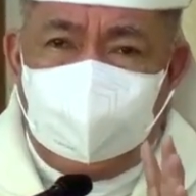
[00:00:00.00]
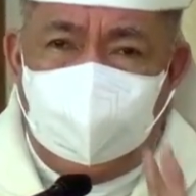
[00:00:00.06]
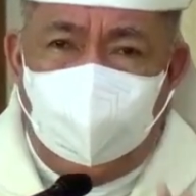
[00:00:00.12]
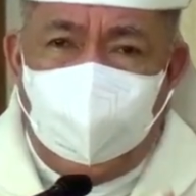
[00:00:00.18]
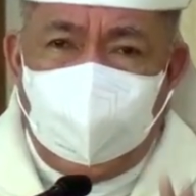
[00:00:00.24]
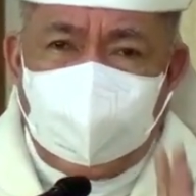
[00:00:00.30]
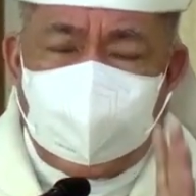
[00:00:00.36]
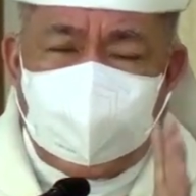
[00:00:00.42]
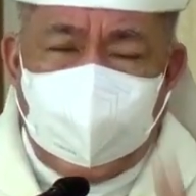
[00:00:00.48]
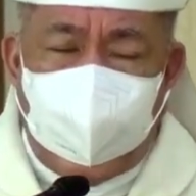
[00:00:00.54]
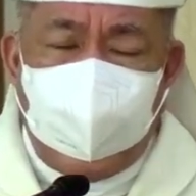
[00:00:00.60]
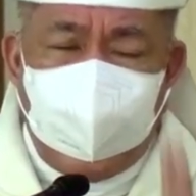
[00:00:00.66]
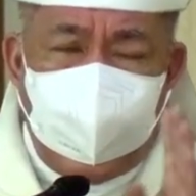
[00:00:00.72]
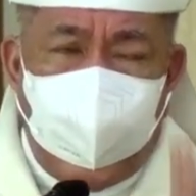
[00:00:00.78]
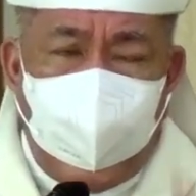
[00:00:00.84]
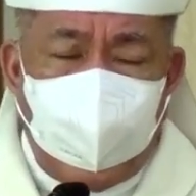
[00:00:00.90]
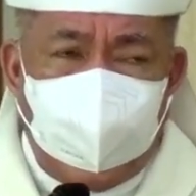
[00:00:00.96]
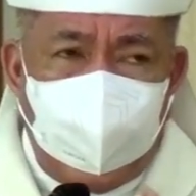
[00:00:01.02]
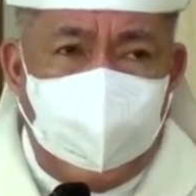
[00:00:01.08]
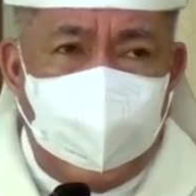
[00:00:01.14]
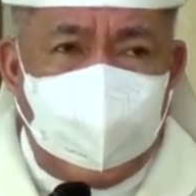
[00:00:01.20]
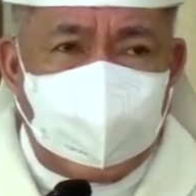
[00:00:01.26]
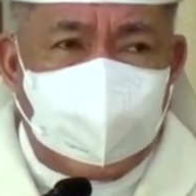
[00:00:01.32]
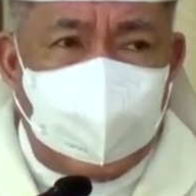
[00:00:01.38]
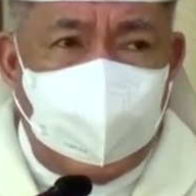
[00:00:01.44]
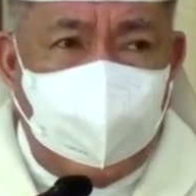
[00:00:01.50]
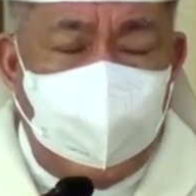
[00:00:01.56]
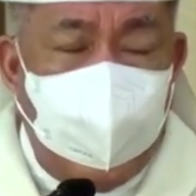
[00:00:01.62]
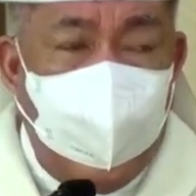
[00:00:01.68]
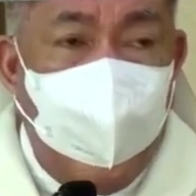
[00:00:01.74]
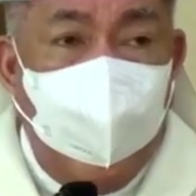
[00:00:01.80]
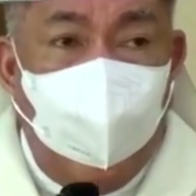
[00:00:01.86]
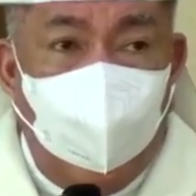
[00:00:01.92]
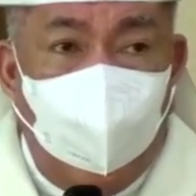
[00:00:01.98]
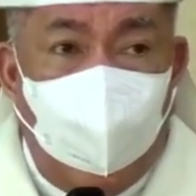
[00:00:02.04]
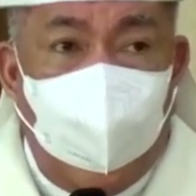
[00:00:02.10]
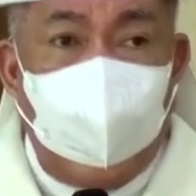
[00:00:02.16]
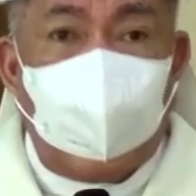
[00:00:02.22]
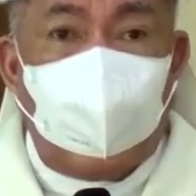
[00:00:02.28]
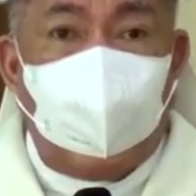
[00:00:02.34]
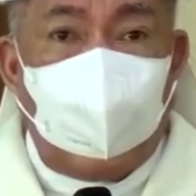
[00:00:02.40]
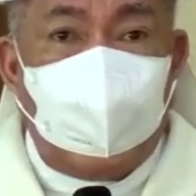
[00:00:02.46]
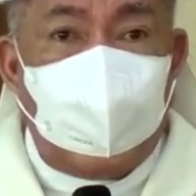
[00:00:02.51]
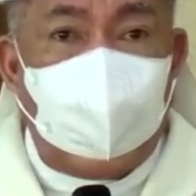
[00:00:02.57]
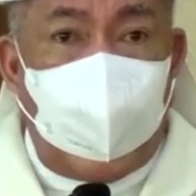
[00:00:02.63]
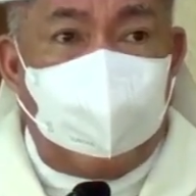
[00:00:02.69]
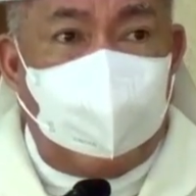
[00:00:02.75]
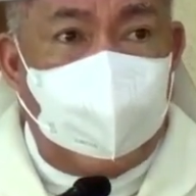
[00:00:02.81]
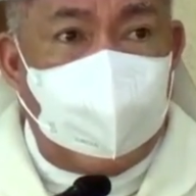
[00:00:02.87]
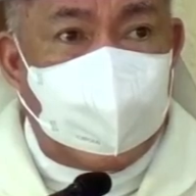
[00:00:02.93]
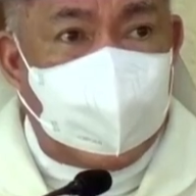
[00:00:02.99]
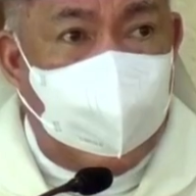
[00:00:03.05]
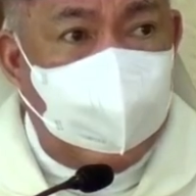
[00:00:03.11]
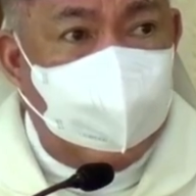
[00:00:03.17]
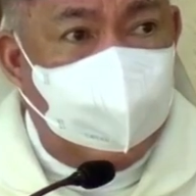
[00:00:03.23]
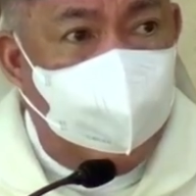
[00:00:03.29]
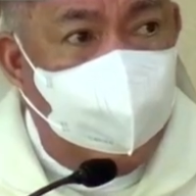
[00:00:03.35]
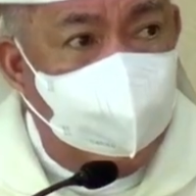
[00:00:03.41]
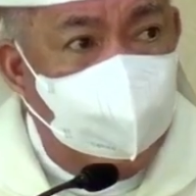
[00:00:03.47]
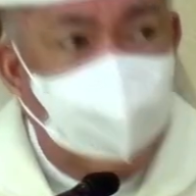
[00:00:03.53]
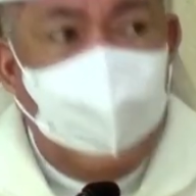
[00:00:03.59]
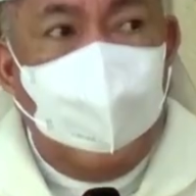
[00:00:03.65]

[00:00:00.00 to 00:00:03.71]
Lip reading: fourth Sunday of Easter or Good Shepherd Sunday?